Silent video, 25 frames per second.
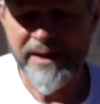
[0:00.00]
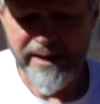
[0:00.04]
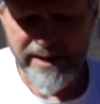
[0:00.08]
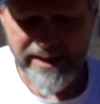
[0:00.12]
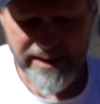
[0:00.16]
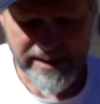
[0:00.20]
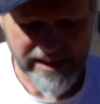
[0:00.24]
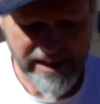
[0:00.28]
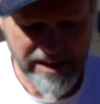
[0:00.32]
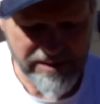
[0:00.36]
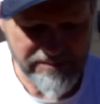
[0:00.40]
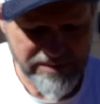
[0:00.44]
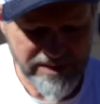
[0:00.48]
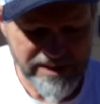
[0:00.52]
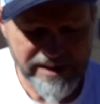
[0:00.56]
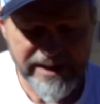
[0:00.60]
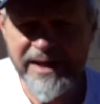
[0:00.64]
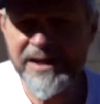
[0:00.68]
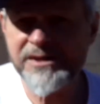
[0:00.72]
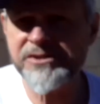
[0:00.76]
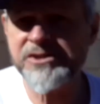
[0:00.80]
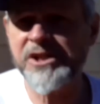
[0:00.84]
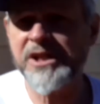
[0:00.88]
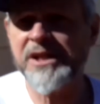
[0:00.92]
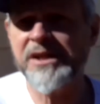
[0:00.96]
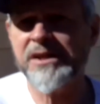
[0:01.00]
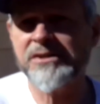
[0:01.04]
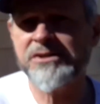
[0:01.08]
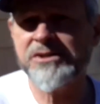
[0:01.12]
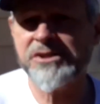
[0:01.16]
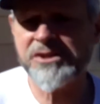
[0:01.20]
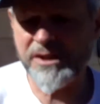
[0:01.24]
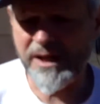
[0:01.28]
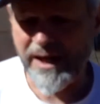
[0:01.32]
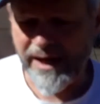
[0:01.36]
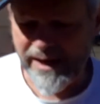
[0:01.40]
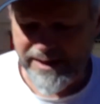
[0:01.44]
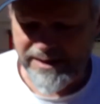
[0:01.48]
And even as
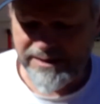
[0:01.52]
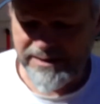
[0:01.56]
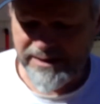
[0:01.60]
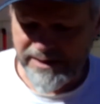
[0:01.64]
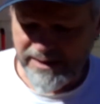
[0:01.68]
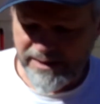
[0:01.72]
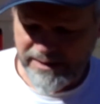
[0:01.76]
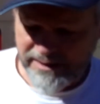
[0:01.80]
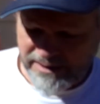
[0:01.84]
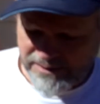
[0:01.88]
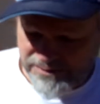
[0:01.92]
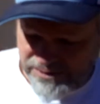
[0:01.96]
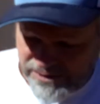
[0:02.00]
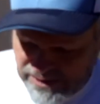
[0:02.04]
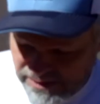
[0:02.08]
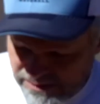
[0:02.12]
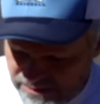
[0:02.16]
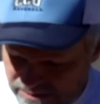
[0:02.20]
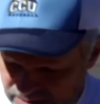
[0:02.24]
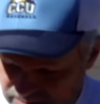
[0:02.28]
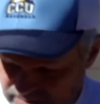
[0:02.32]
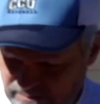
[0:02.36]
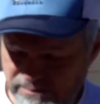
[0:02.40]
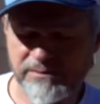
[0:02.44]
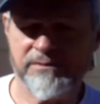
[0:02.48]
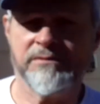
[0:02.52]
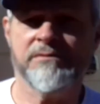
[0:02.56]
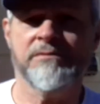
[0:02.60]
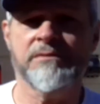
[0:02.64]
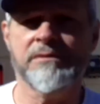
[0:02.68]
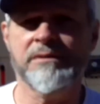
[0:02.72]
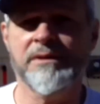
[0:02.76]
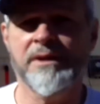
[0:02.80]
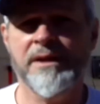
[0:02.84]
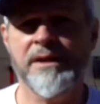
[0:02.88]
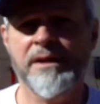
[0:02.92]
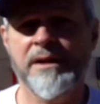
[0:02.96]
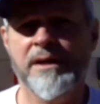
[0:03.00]
his, I think, as his
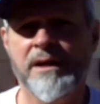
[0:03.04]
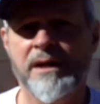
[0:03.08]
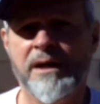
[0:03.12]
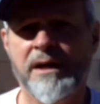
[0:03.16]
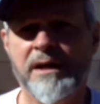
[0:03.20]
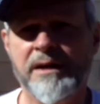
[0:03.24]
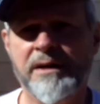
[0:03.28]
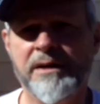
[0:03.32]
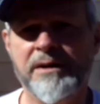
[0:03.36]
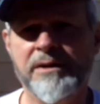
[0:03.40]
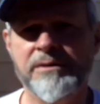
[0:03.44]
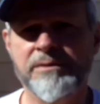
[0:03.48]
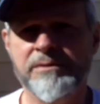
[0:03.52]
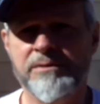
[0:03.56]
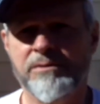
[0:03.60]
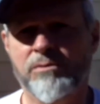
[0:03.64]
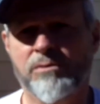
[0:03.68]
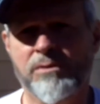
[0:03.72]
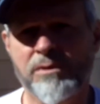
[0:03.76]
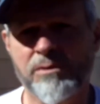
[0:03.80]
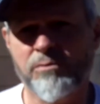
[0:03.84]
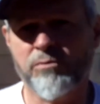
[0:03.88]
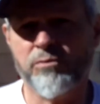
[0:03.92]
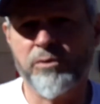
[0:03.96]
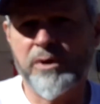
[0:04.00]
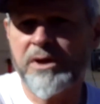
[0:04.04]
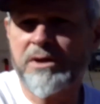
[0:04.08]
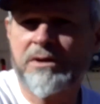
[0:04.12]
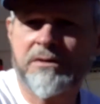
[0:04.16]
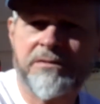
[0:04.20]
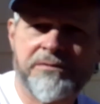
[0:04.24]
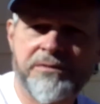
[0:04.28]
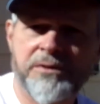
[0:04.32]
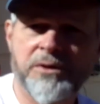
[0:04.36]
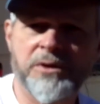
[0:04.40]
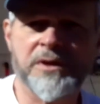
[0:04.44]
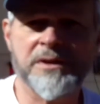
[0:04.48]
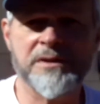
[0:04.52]
uh, rear
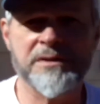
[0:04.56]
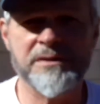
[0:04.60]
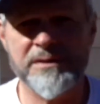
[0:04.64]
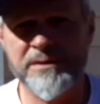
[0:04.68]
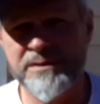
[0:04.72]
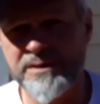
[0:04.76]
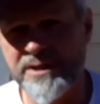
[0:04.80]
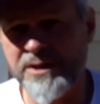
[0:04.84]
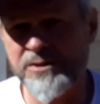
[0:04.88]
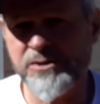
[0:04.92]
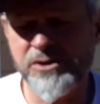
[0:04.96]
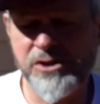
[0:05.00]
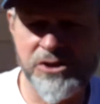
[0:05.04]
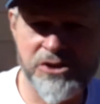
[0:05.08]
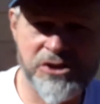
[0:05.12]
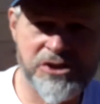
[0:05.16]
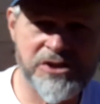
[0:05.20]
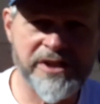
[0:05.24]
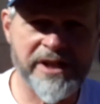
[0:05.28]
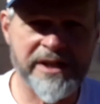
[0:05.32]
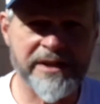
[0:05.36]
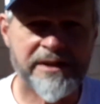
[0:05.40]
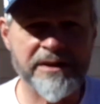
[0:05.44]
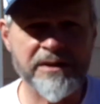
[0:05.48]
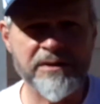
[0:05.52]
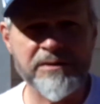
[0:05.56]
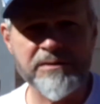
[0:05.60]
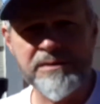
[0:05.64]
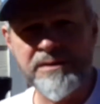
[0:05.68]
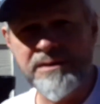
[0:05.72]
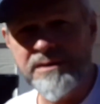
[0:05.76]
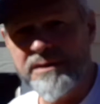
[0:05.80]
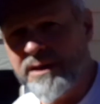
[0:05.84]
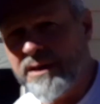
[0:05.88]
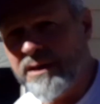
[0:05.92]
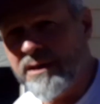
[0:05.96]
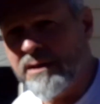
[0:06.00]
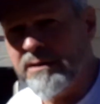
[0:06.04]
foot touches down
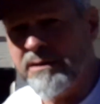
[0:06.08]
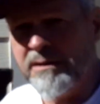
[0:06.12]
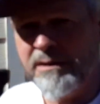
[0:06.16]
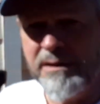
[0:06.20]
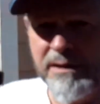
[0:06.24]
and